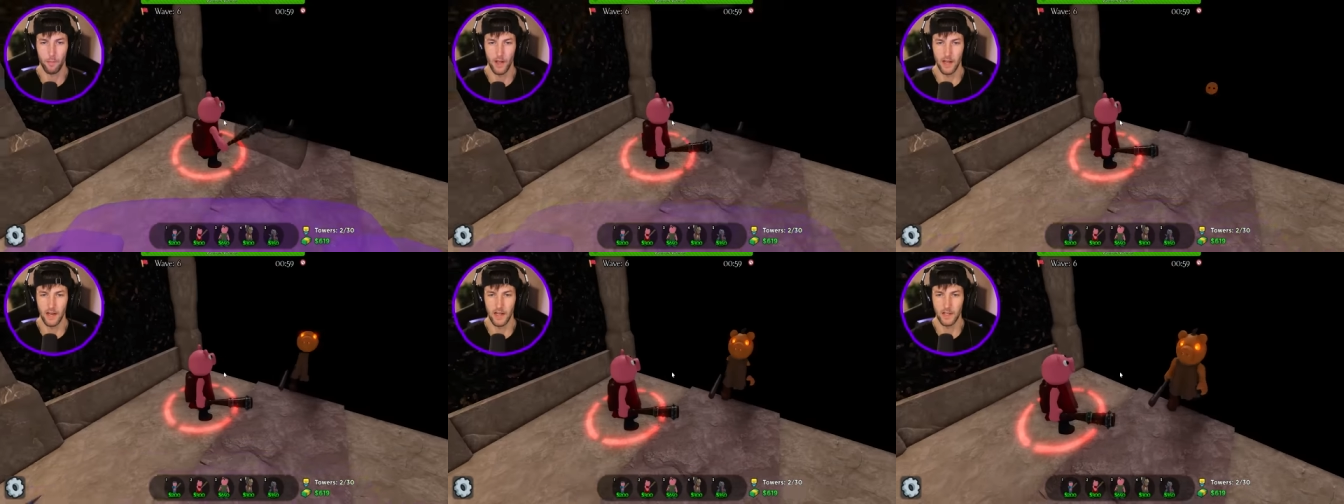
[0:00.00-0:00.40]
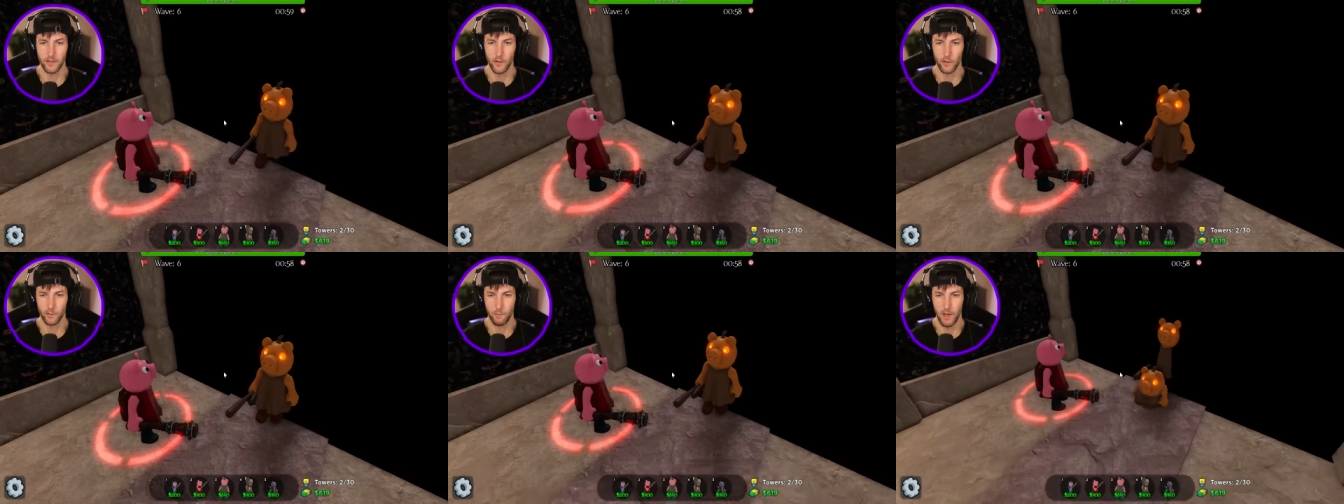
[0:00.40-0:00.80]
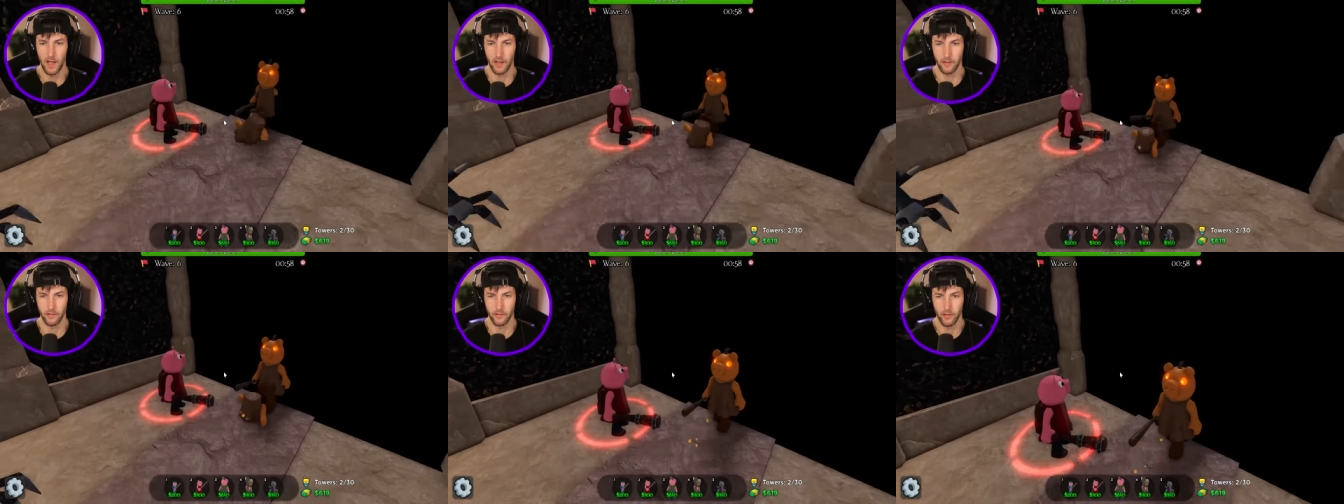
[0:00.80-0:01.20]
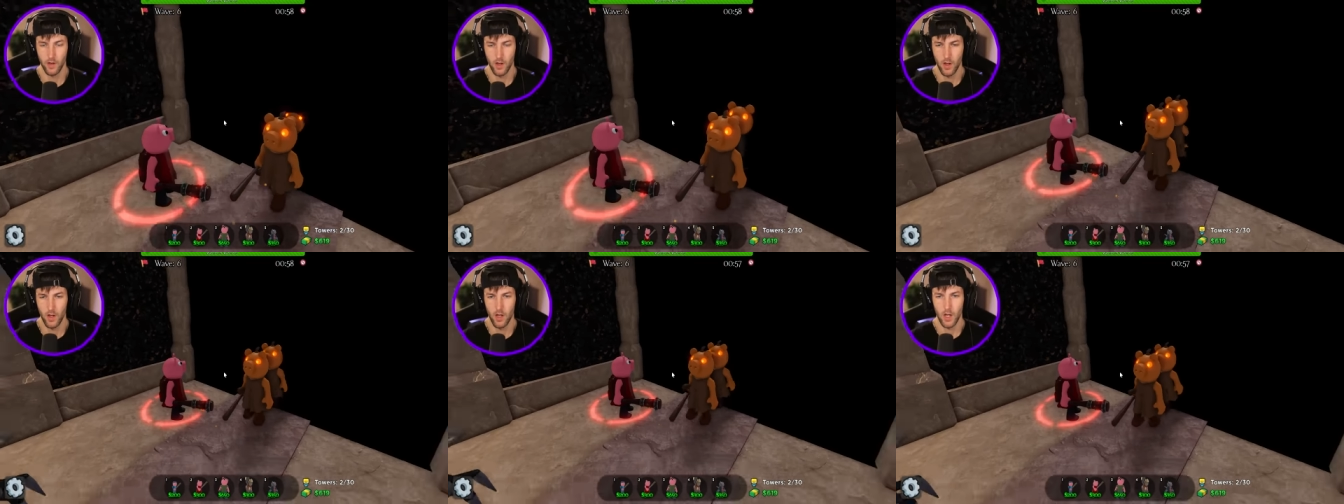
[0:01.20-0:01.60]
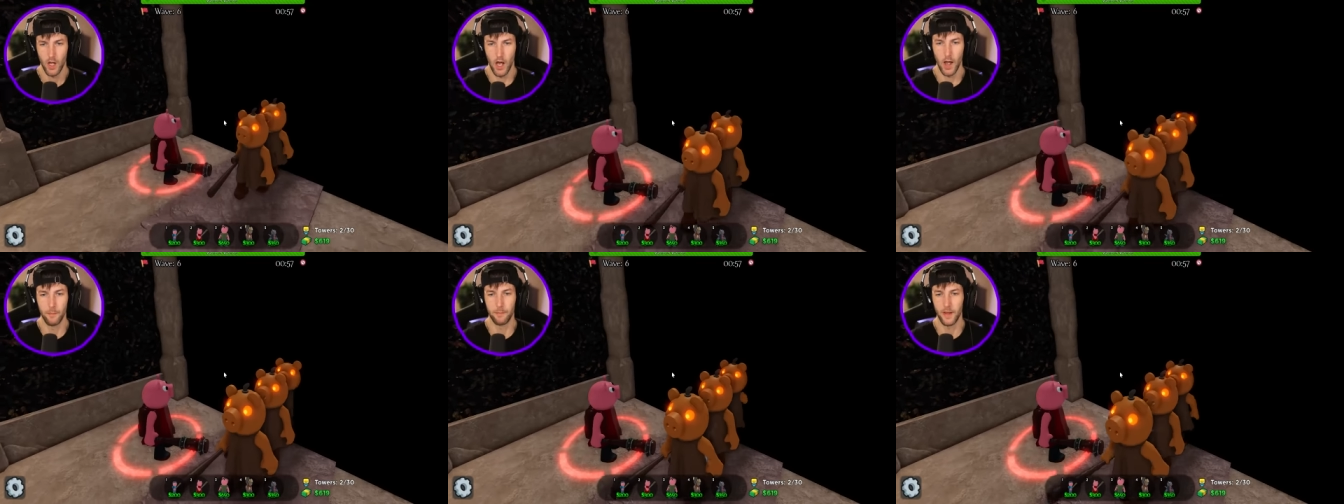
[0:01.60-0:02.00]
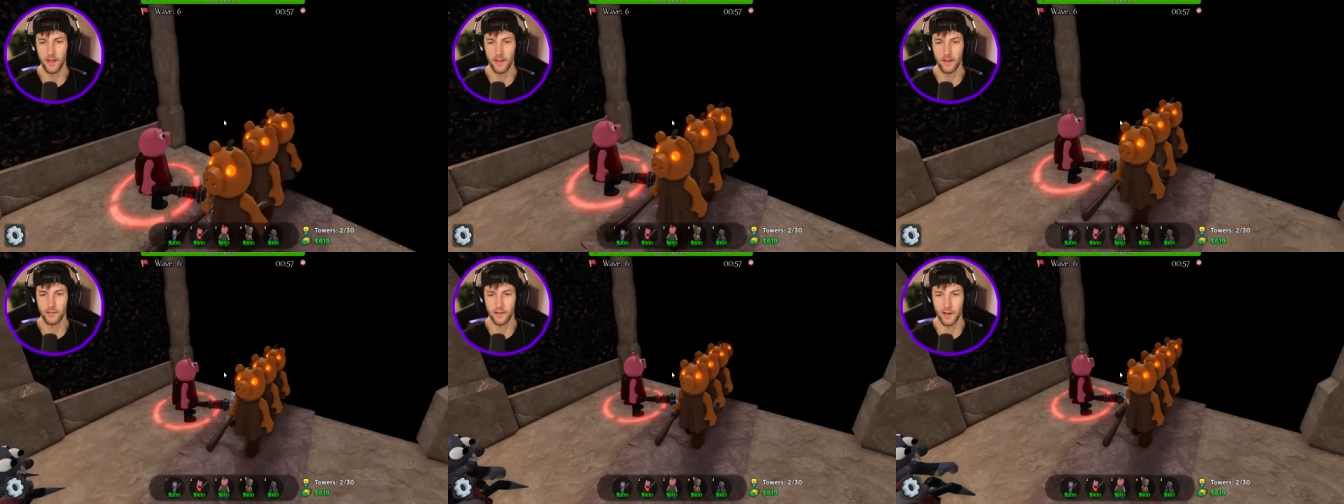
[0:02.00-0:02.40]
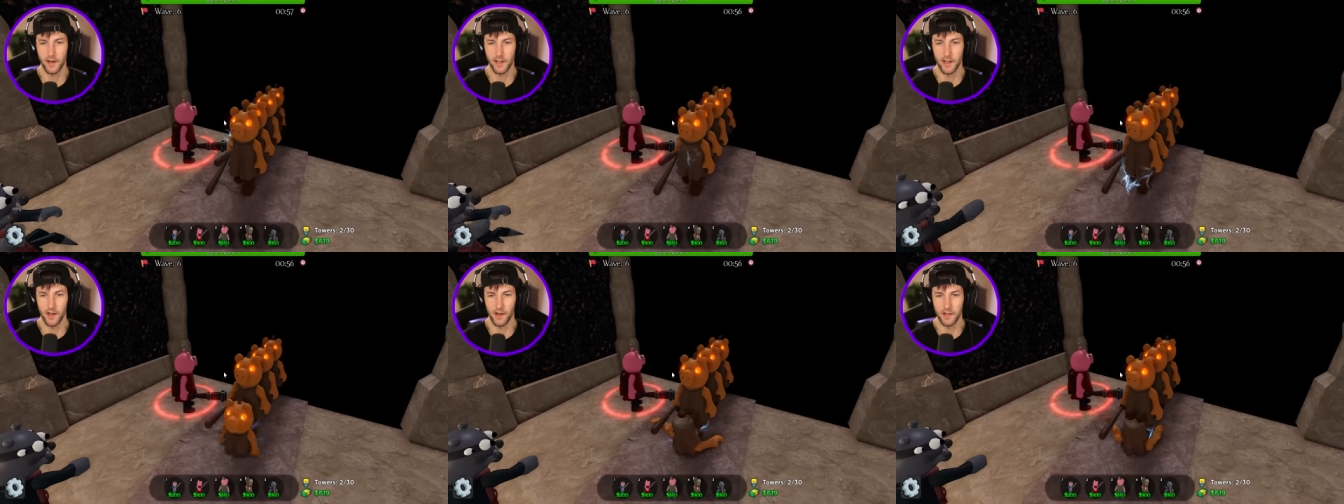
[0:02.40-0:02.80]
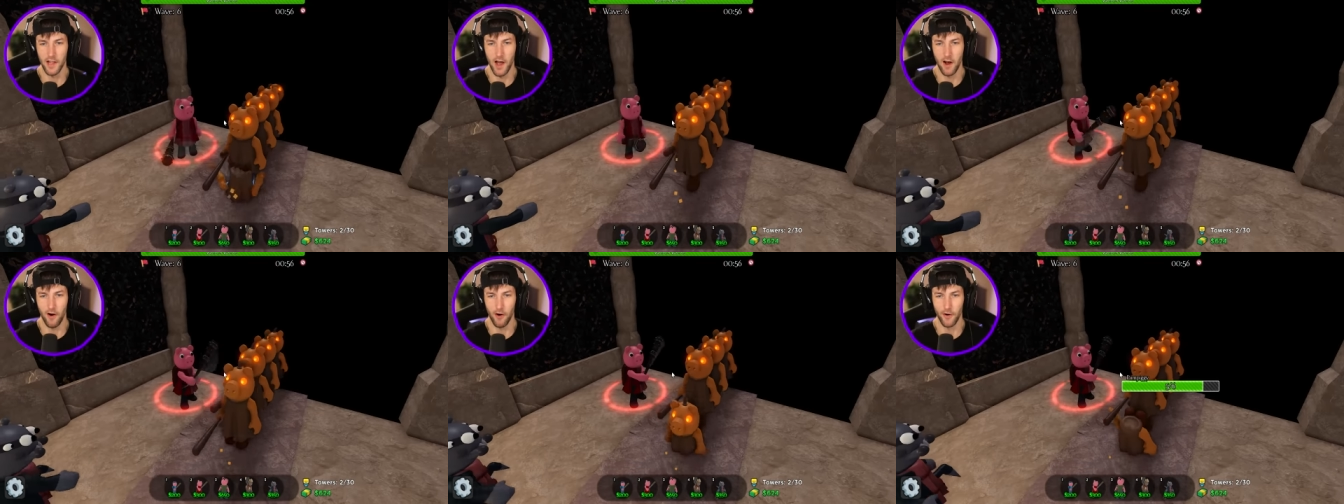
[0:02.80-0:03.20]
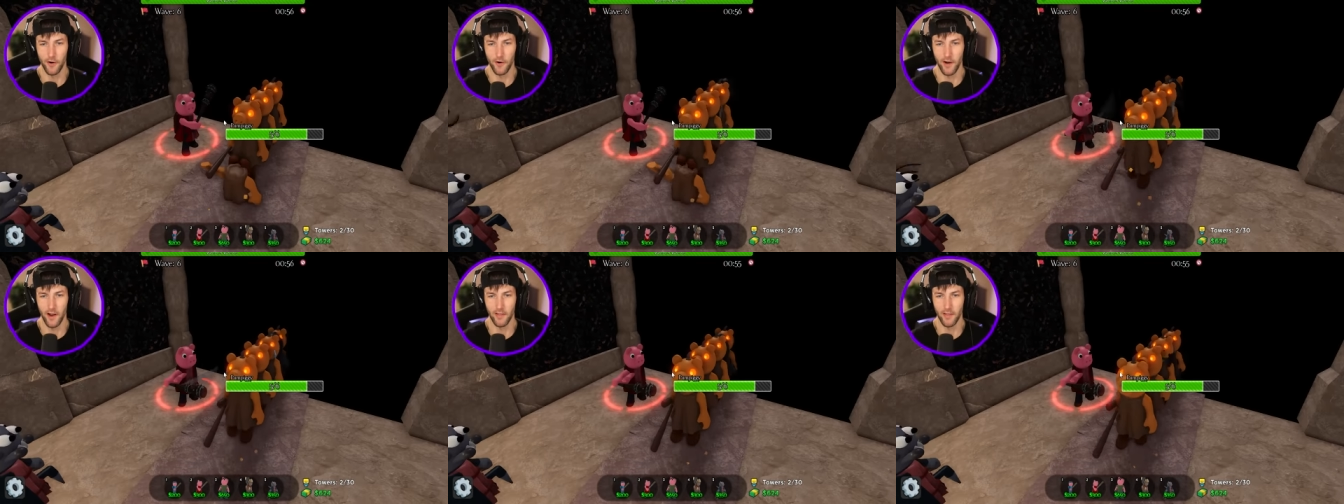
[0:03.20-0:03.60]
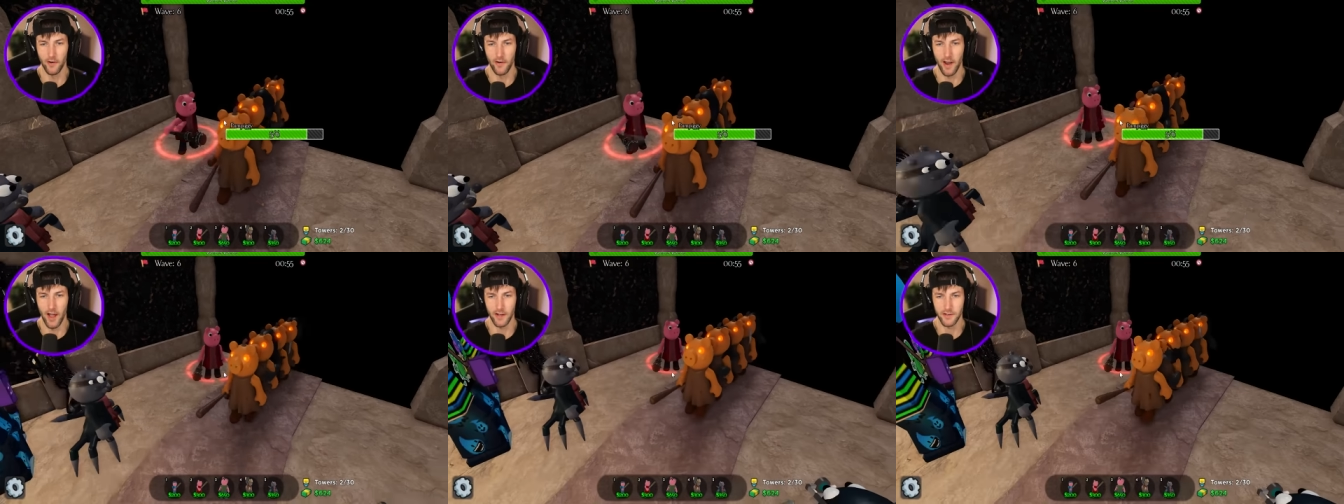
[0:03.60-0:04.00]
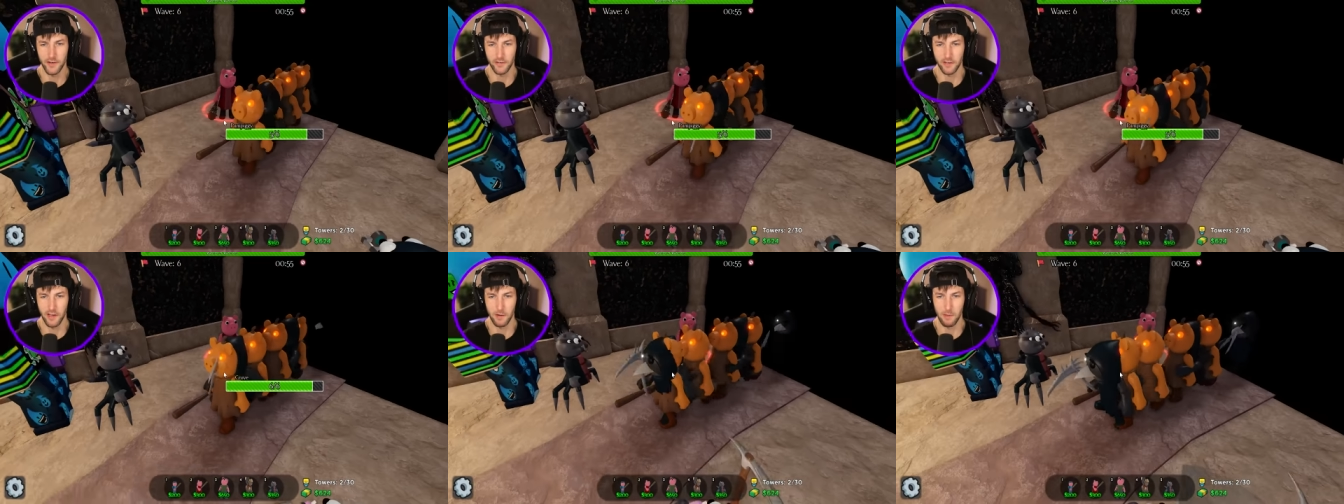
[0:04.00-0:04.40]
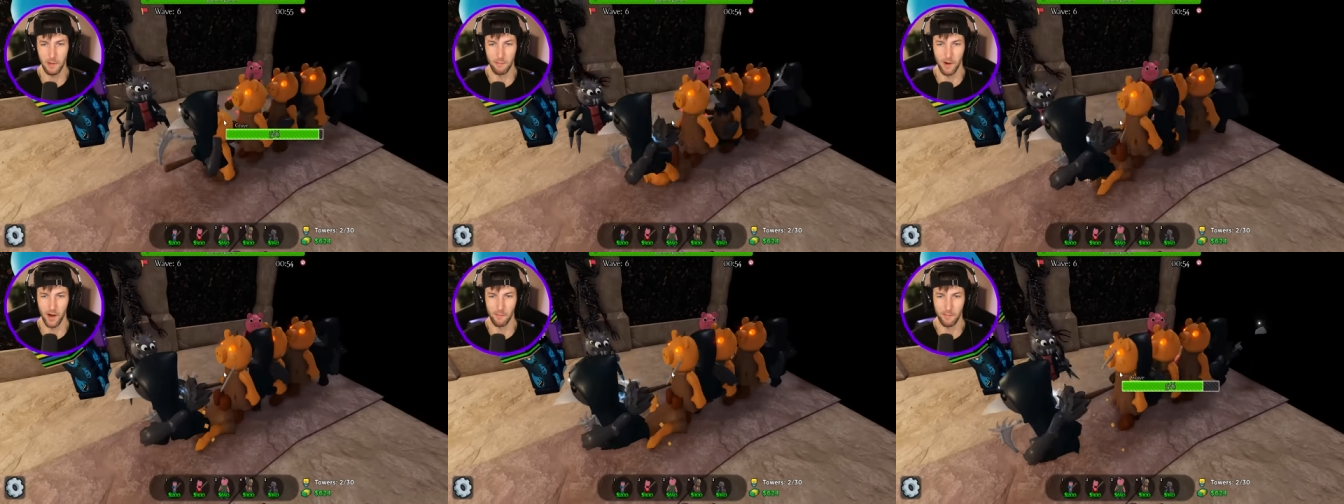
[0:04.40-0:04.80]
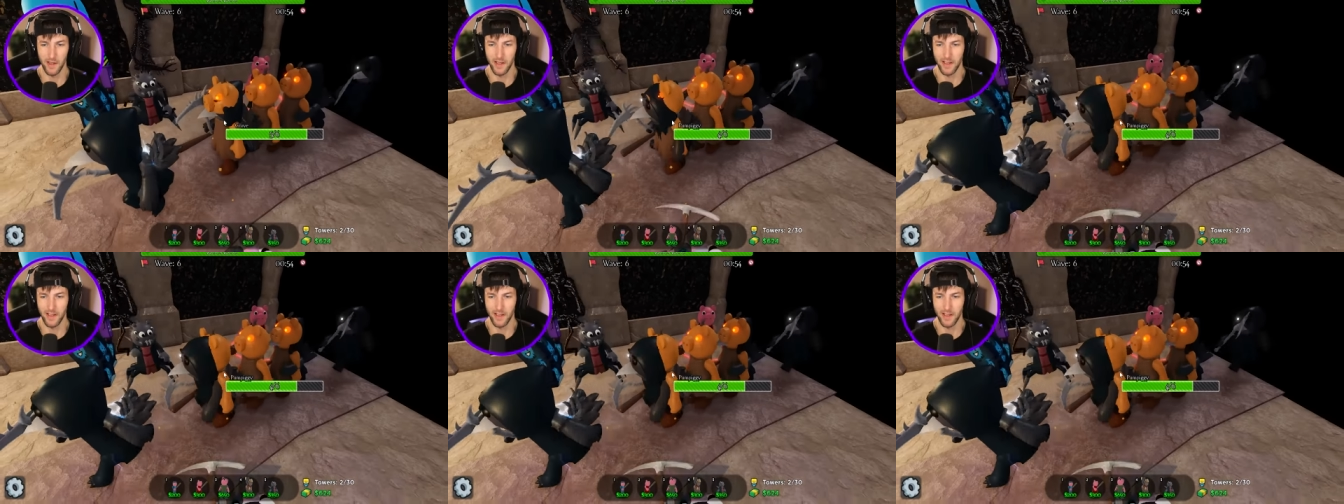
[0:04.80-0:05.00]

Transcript: on, Penny. Hit those pigs. I bet it's going to get a lot harder, and they're not just going to be pump